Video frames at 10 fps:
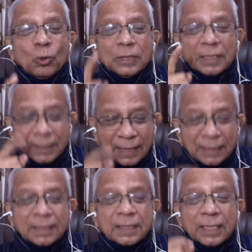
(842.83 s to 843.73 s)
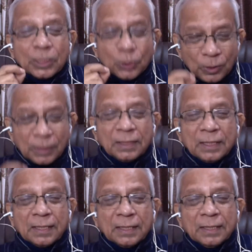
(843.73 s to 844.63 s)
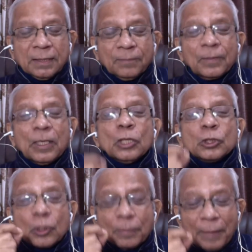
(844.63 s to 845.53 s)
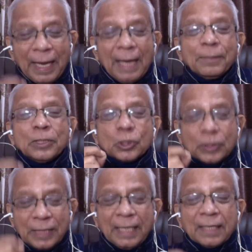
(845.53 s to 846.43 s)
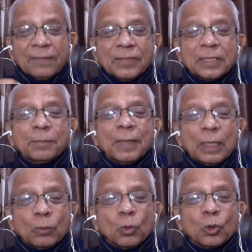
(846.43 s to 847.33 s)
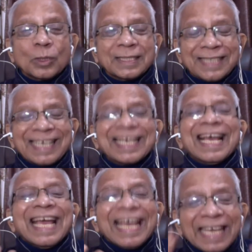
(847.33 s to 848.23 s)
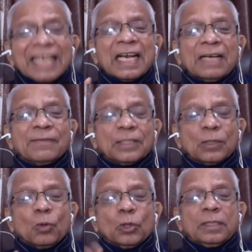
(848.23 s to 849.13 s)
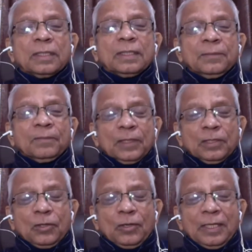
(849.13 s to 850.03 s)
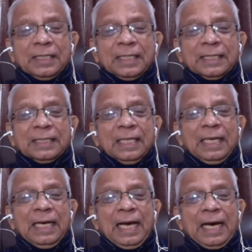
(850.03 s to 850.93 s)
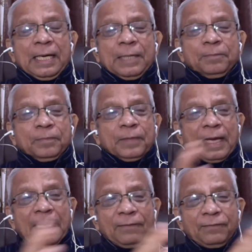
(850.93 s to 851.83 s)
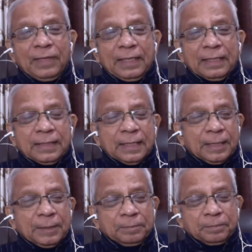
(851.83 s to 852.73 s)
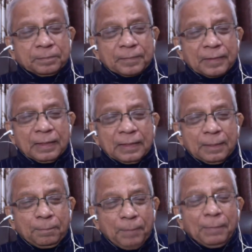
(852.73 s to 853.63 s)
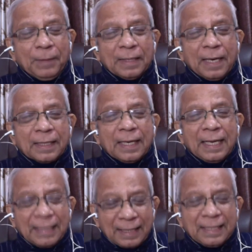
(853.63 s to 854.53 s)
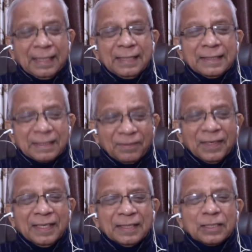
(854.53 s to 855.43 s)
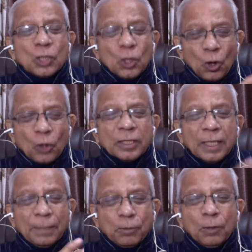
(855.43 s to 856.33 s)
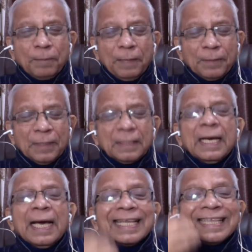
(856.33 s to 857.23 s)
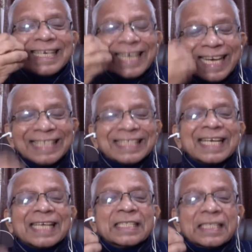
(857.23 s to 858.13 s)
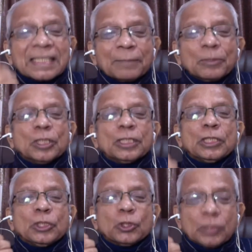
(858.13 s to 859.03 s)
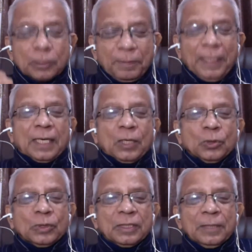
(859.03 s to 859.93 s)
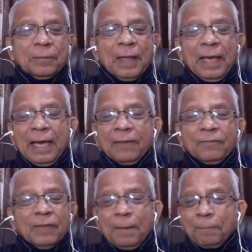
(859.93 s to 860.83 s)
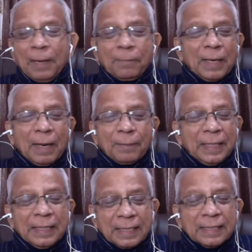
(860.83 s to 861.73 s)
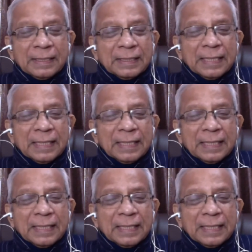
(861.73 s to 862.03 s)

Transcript: is a signatory to this charter, should be able to take a visible and vocal stand, irrelevant of what the, the religion is. Uh, if the, um, the people in Nagaland are killed, civilians, ordinary poor people, the international community should speak out. If people have been killed